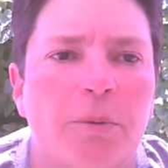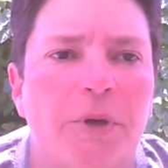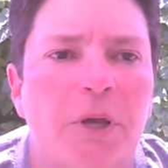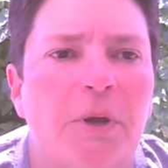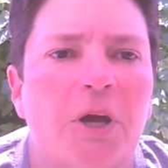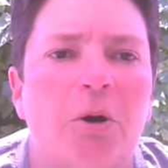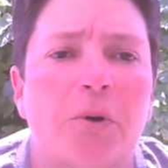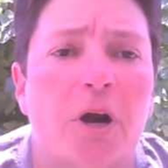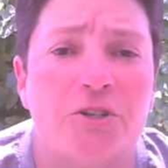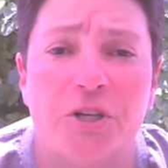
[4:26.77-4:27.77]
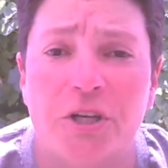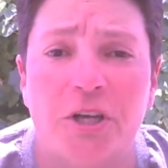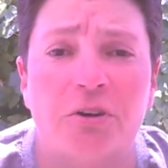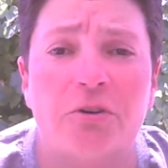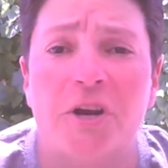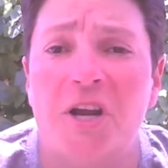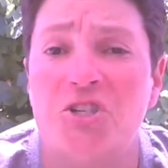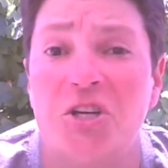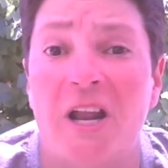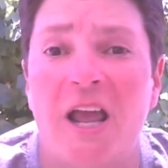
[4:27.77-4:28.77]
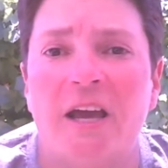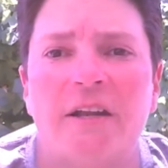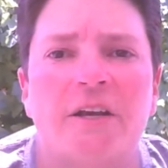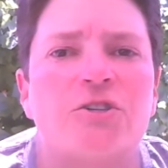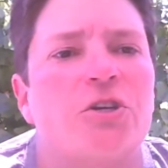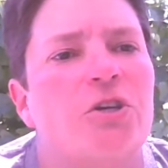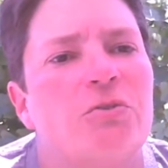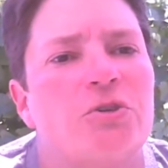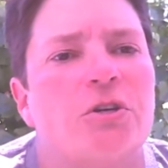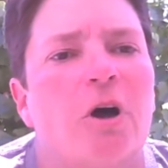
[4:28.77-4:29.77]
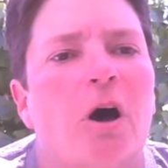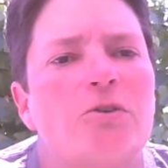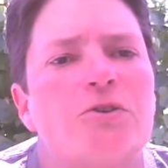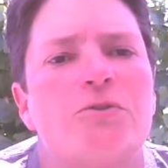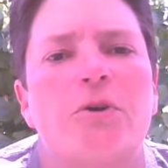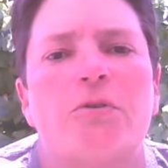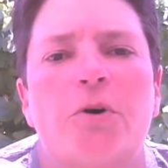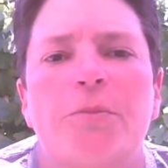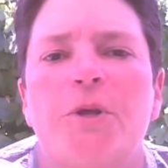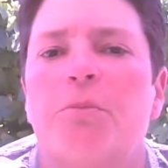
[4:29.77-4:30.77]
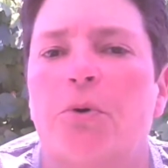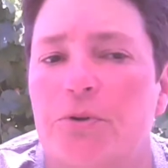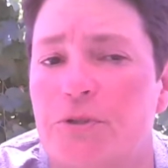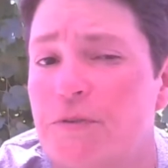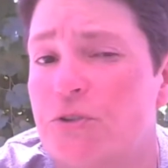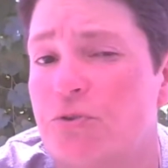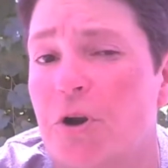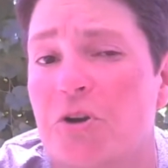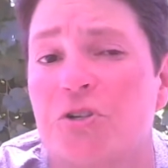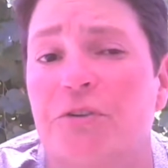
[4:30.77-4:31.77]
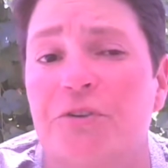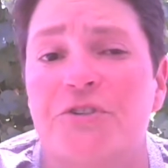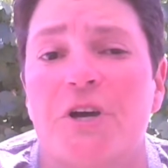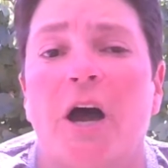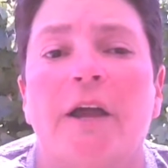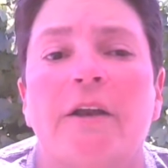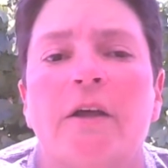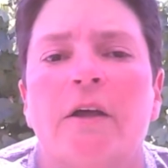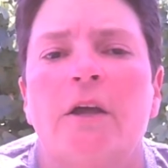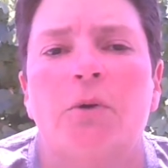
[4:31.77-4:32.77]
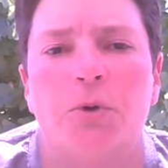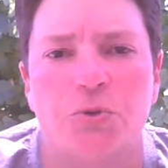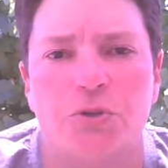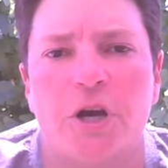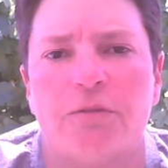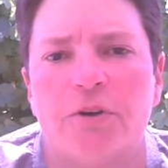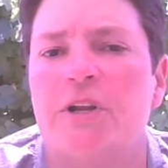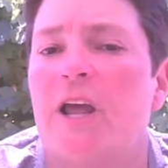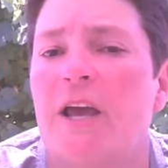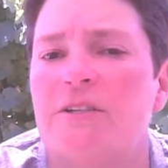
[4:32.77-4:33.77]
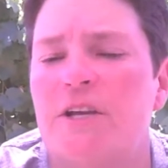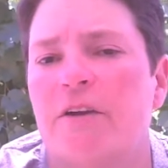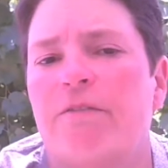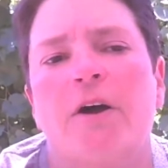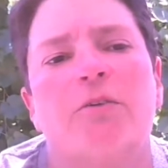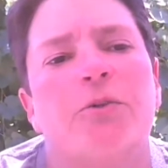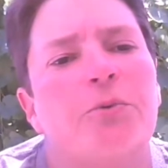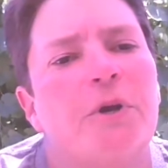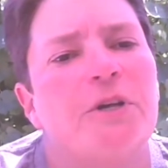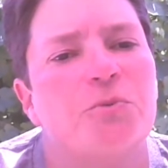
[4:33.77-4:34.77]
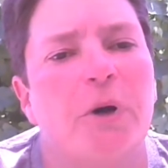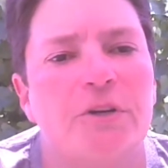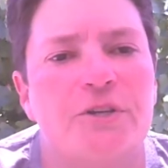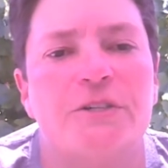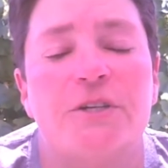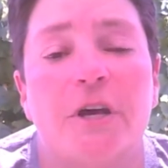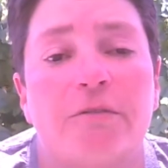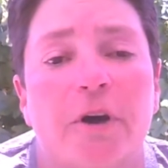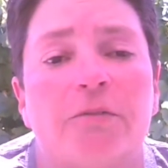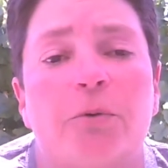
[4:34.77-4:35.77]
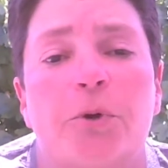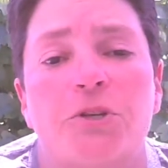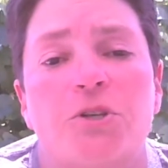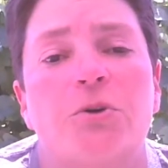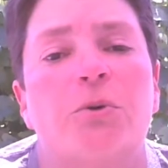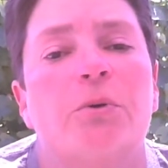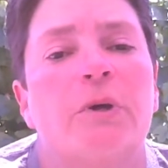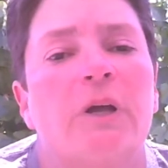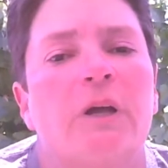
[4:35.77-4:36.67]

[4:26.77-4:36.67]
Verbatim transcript: My PBL project in creation and execution also drove home the importance of instructional design which was covered in EdTech Bible 3 as well as EdTech 542.